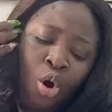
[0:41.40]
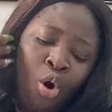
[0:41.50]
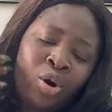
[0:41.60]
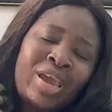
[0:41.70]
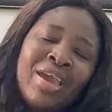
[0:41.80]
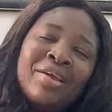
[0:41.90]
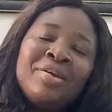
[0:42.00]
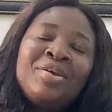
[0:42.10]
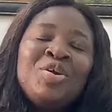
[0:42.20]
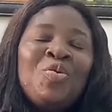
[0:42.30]
Okay,
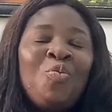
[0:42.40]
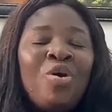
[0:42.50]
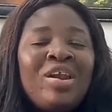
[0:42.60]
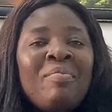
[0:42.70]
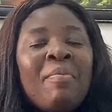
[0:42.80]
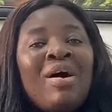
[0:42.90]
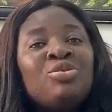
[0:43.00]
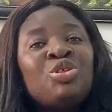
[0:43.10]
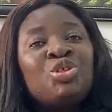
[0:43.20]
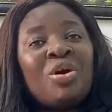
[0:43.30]
what I'm about
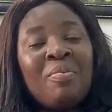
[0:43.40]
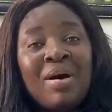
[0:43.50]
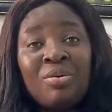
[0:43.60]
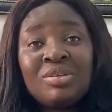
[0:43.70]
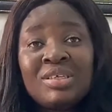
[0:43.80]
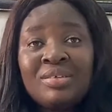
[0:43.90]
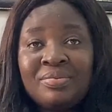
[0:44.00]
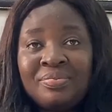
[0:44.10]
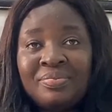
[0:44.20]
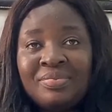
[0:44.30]
to talk about
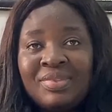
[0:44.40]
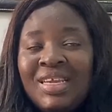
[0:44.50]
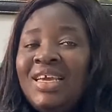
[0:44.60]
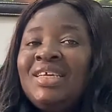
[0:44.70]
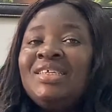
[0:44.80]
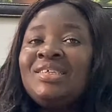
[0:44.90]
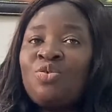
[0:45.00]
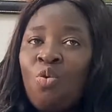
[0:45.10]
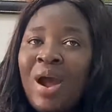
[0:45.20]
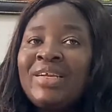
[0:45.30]
is
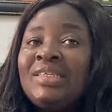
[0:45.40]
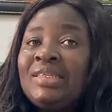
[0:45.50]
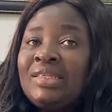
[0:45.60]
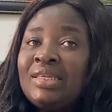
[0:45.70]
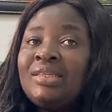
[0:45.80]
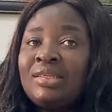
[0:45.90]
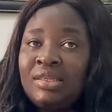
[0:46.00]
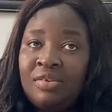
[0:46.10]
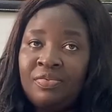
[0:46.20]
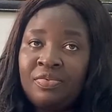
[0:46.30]
quite
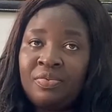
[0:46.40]
sensitive.